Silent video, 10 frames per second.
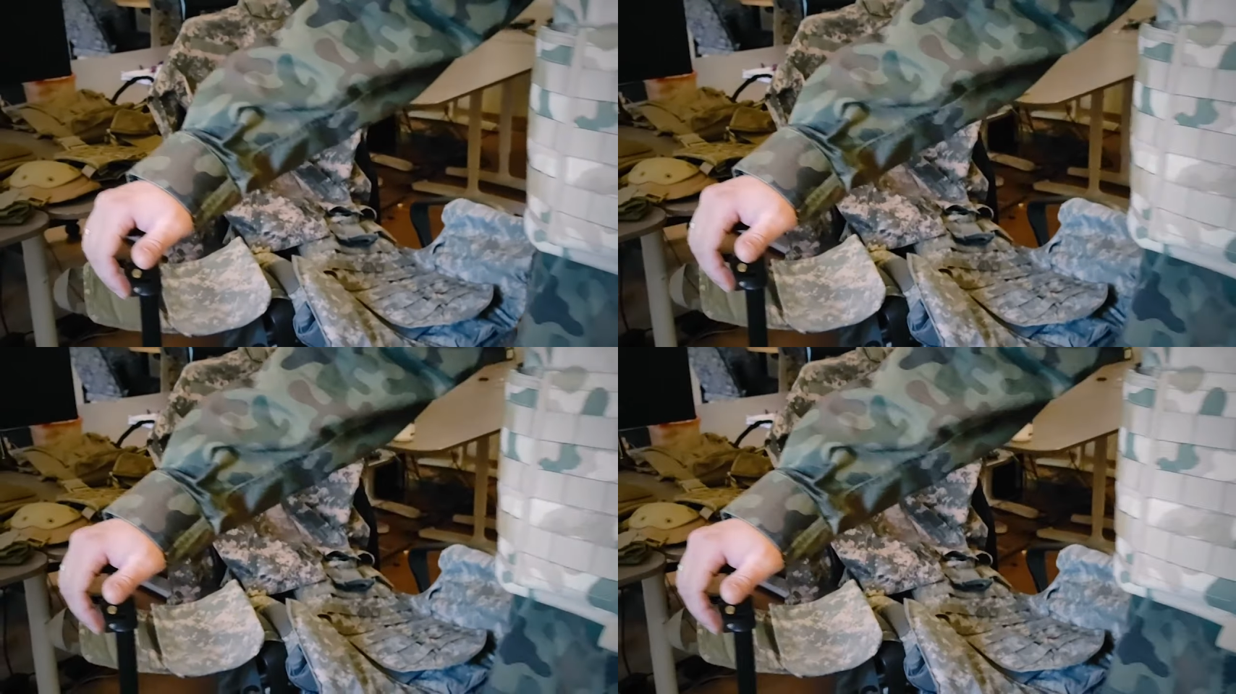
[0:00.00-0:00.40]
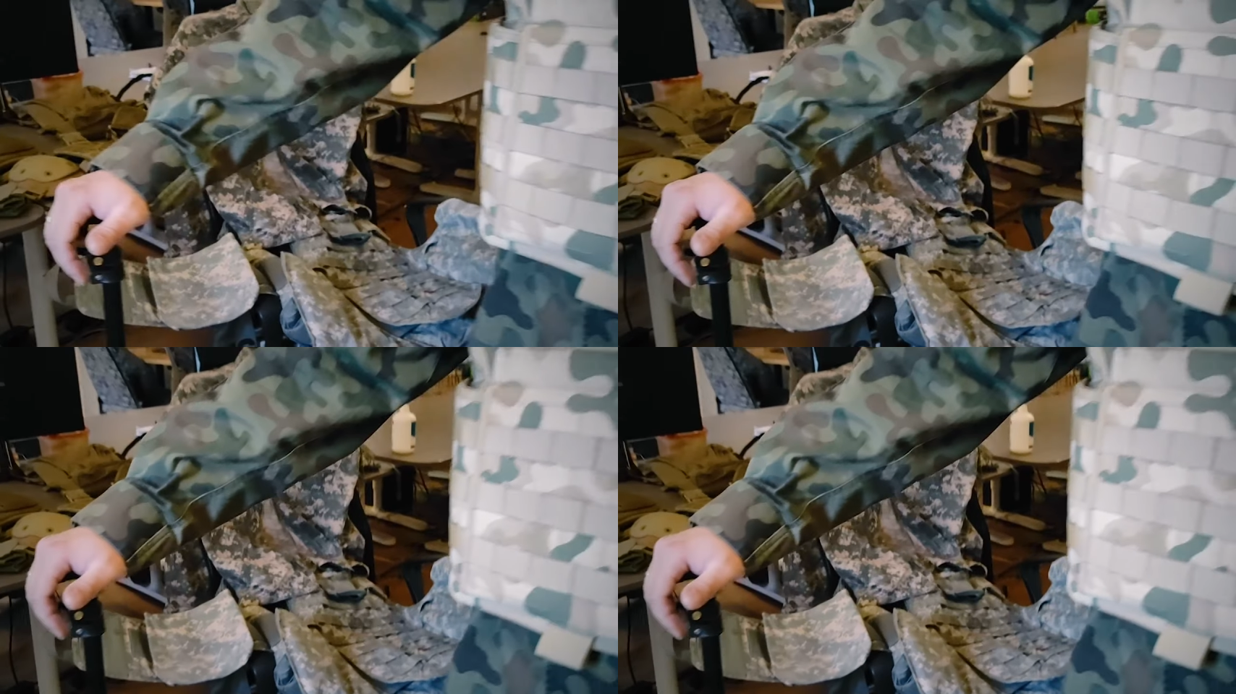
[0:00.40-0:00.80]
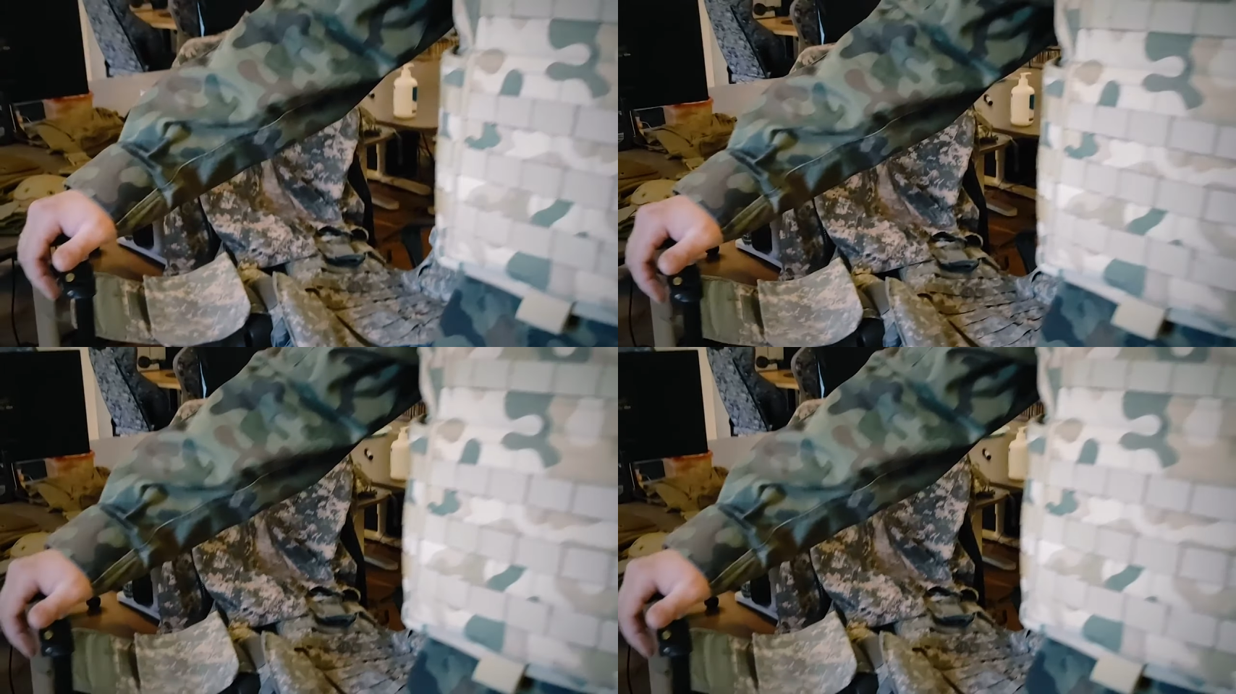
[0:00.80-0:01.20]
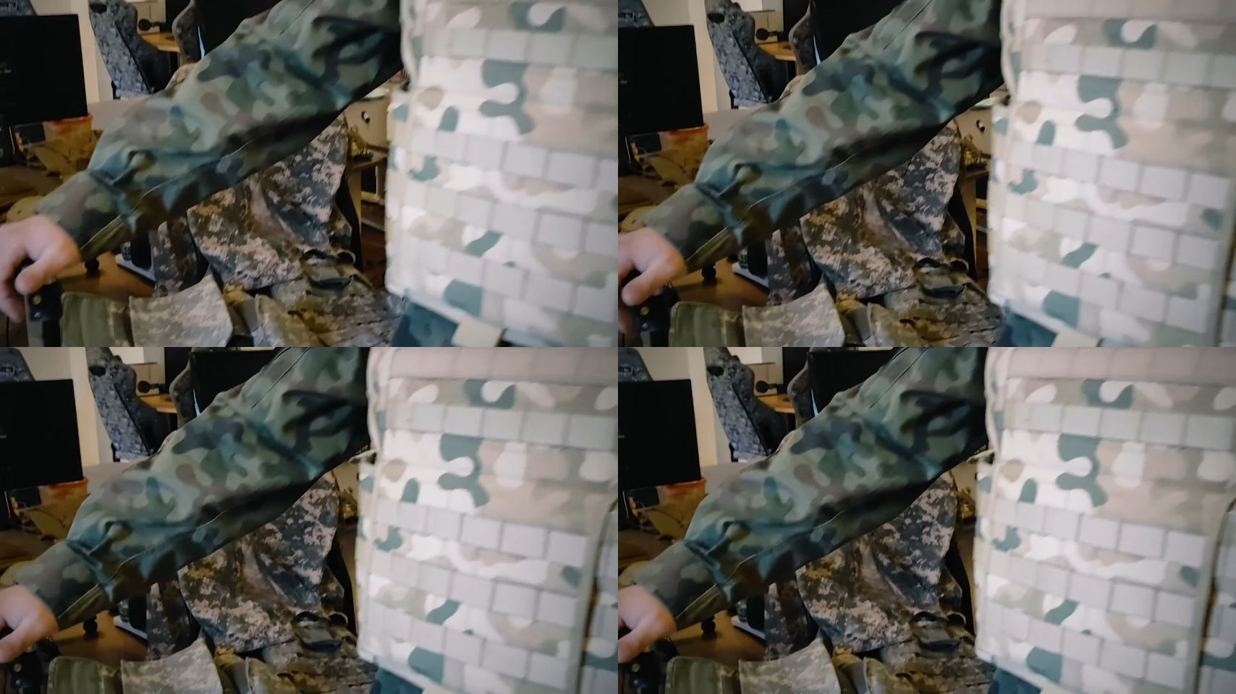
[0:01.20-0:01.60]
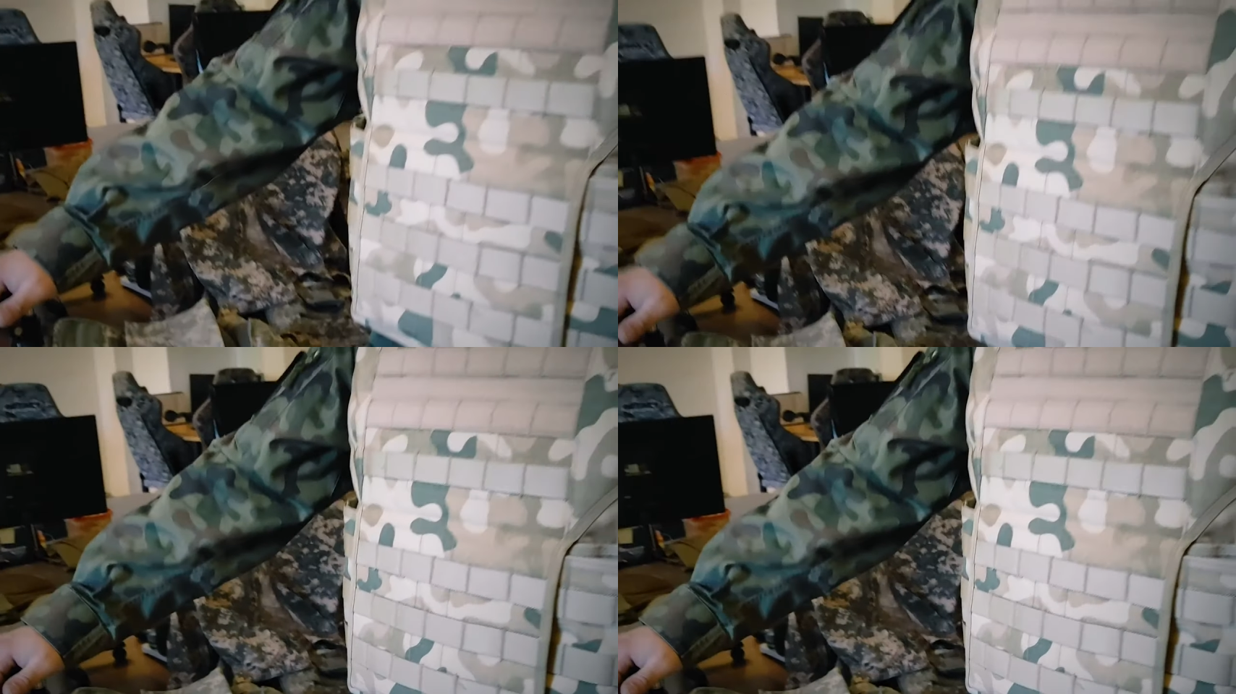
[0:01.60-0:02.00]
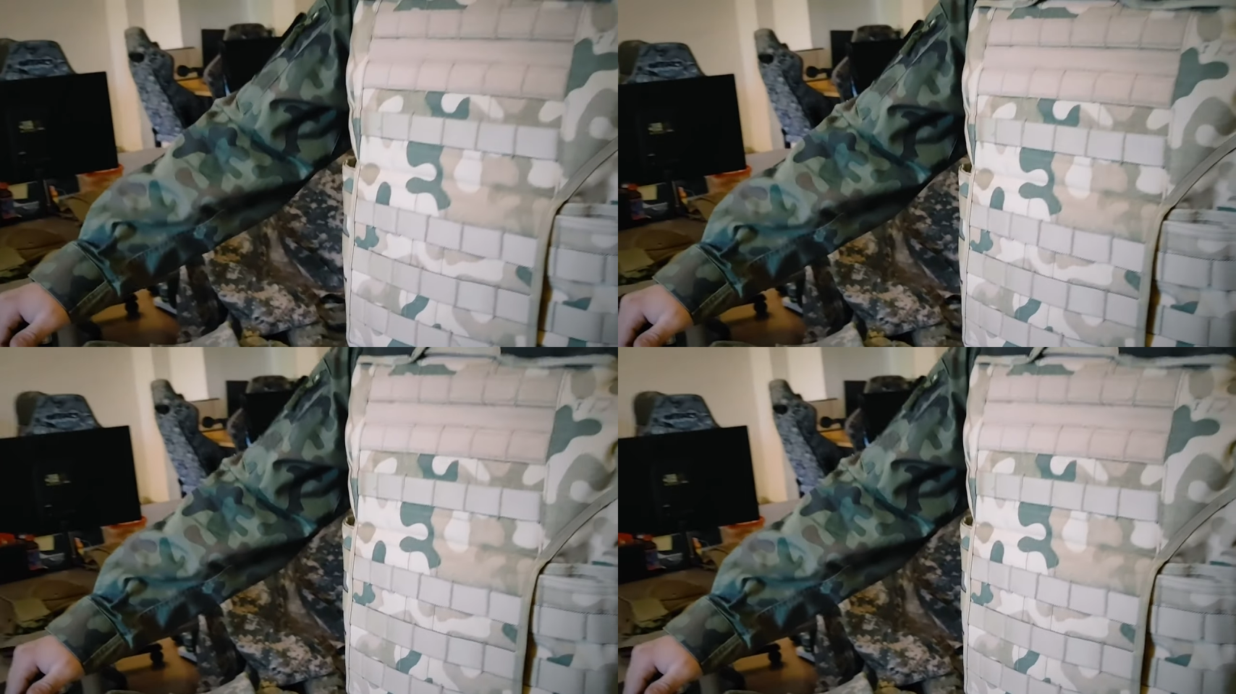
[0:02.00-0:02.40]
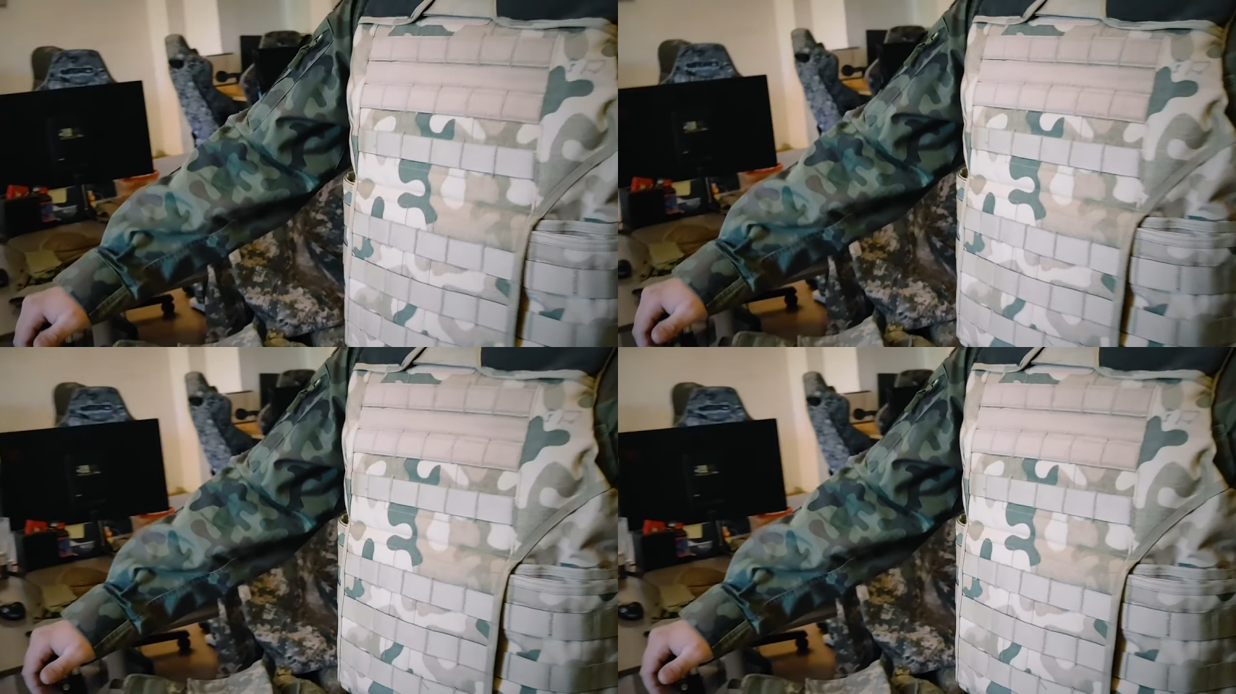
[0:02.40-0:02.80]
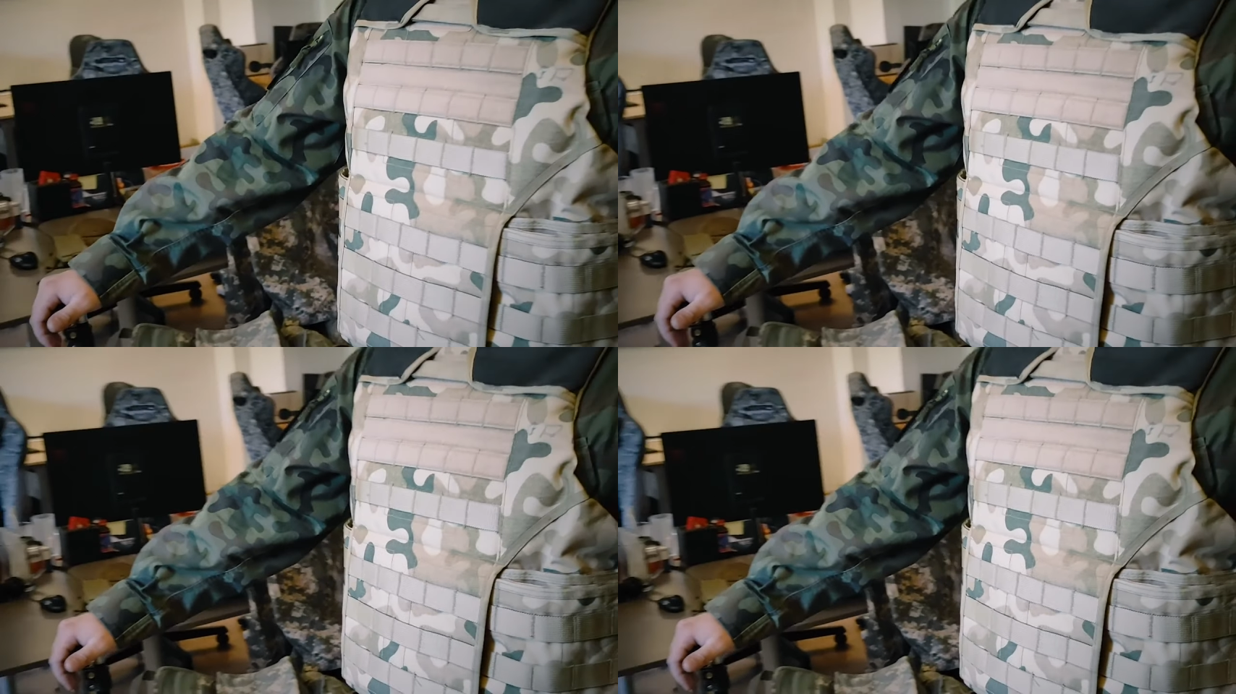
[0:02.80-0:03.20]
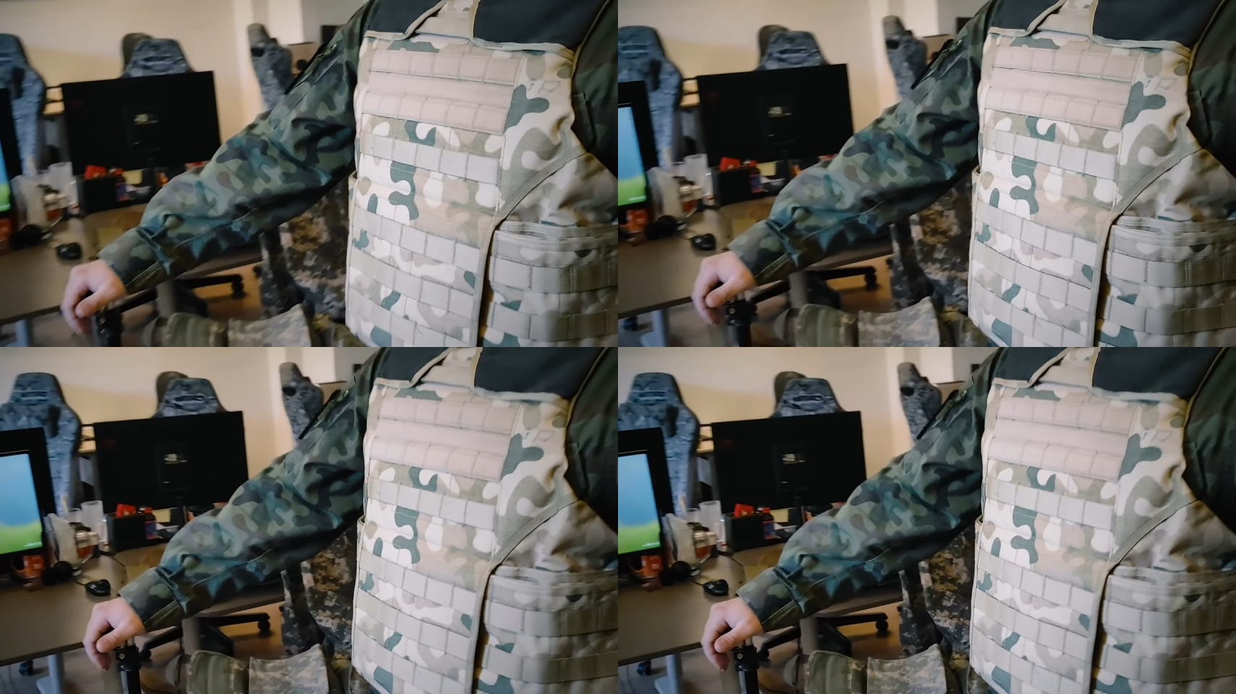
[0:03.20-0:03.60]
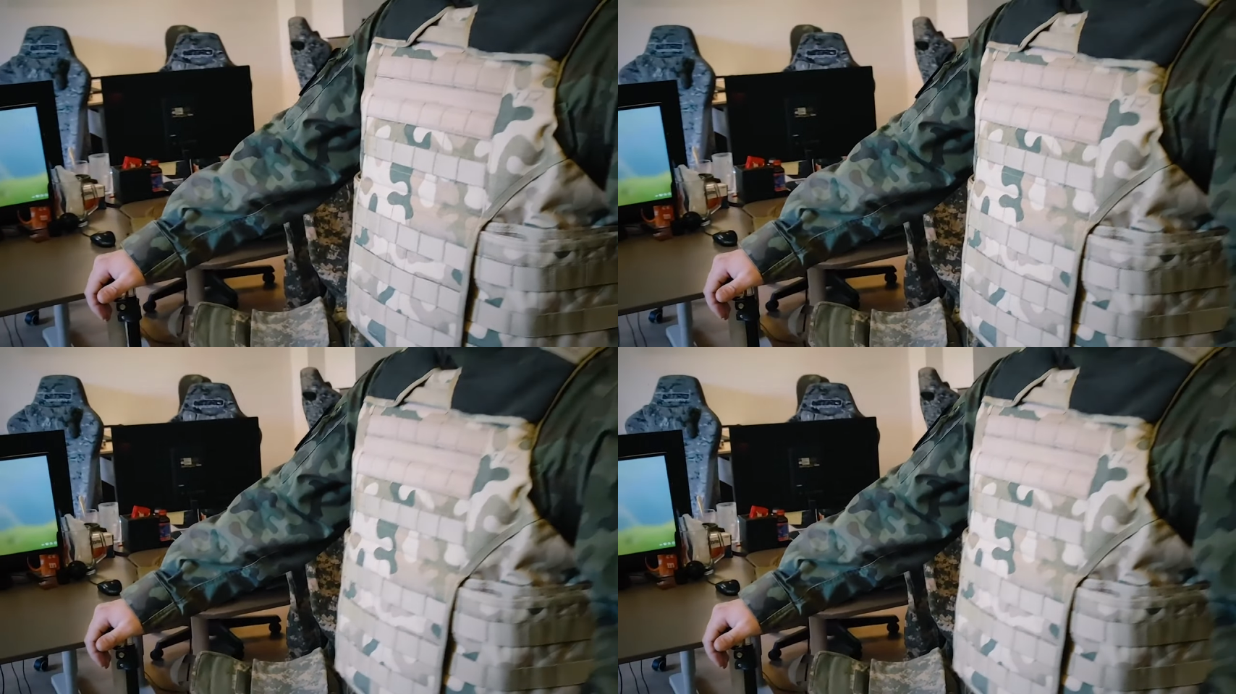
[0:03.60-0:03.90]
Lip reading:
Nobody's mouth can be seen.